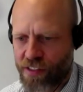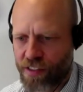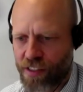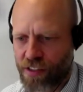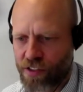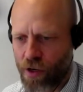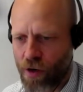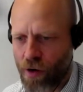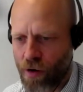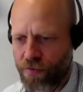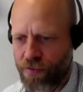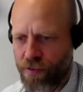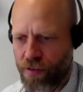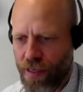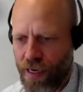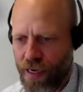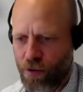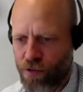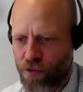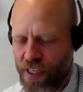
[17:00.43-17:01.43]
is often
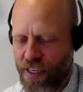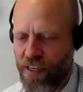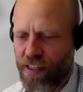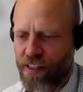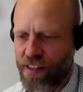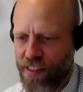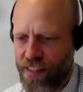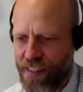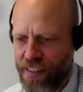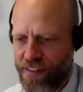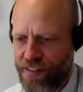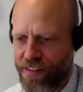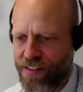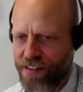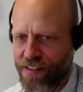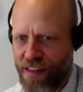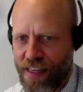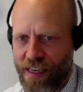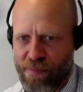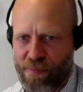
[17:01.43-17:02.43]
outdated is
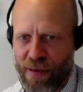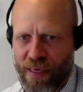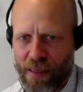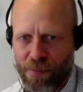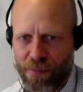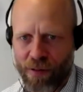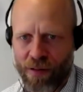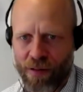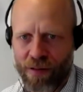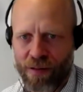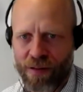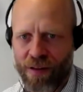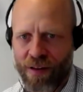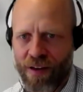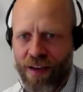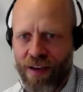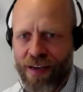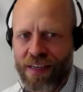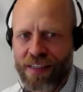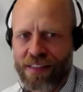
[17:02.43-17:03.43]
that people
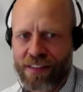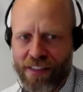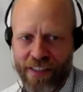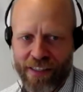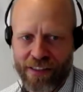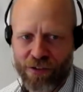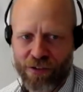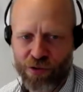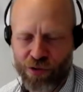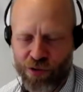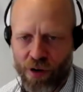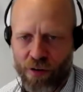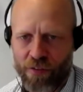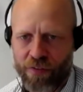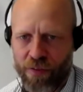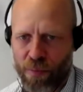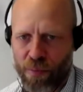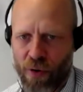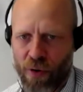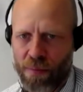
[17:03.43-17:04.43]
tend to solve
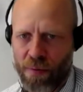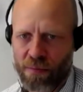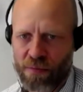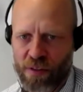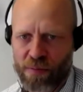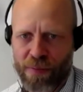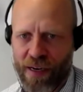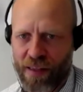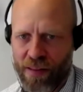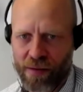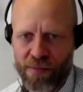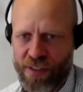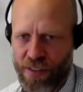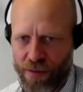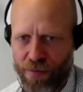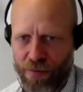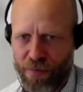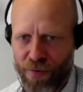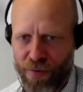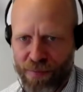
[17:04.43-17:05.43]
the problems by
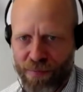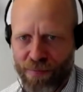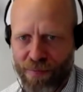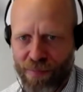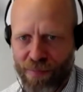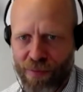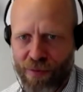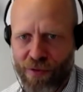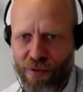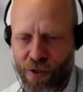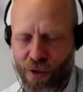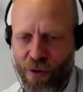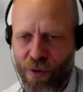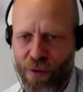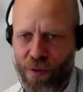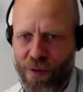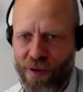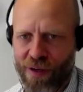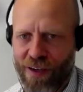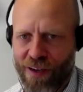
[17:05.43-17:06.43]
themselves.
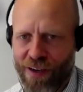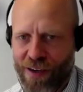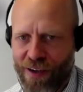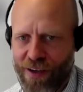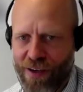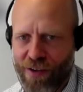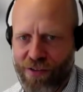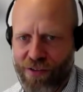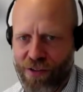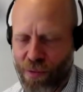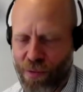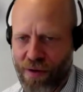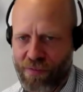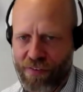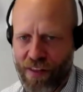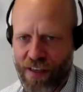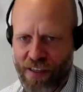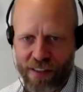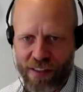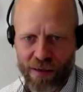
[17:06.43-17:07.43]
So if
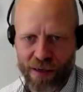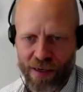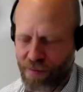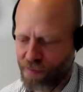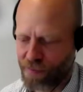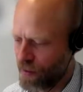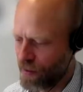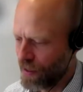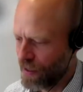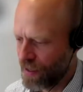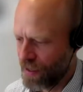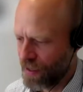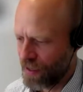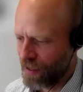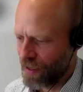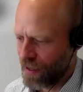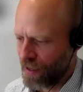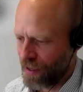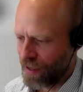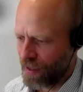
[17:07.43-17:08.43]
there's a
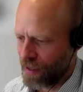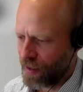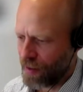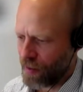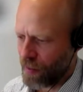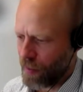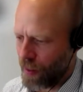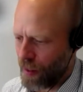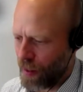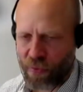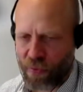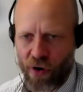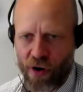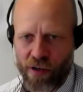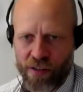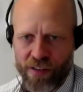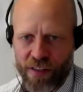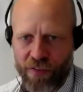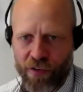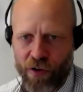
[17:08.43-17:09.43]

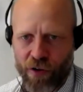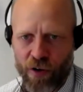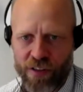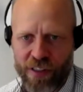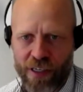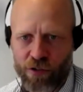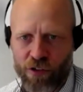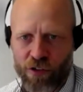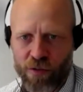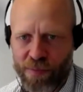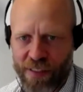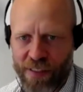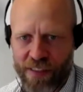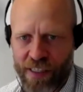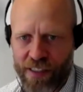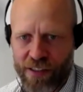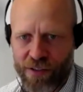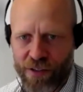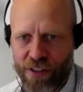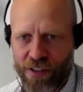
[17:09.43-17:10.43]
product that turns out to be
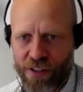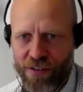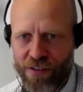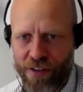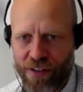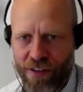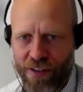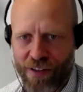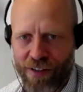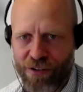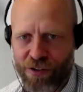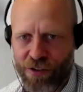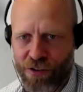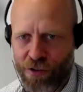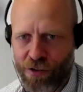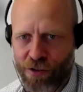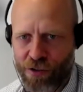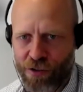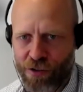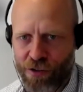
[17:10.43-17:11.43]
dangerous to
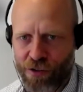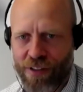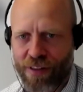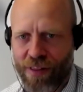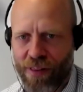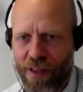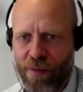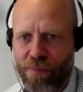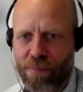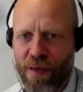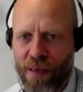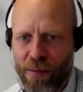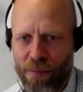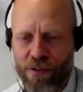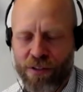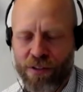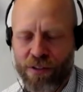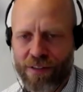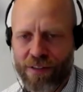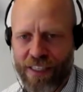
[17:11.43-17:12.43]
use, then
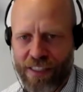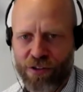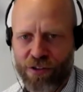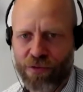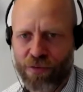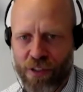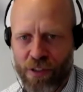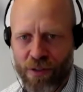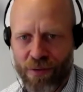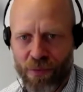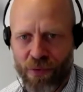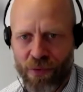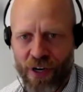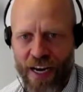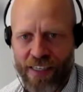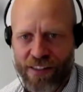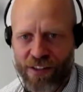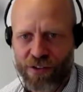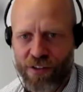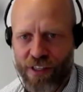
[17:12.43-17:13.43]
people tend to
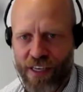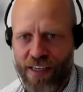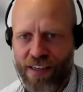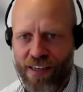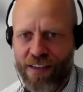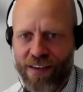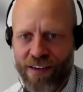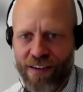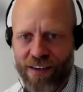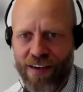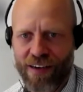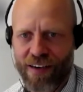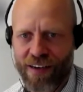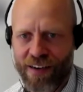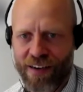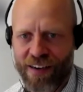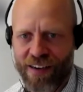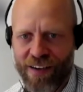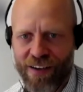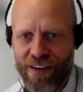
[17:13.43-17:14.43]
react to that
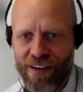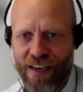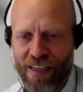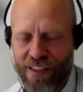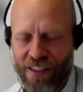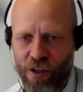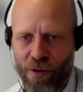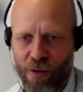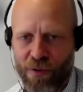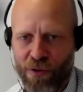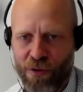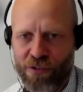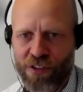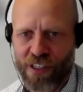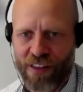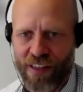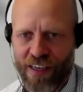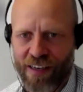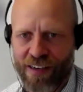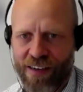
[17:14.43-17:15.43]
and stop
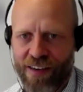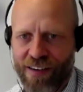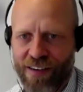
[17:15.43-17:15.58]
using that,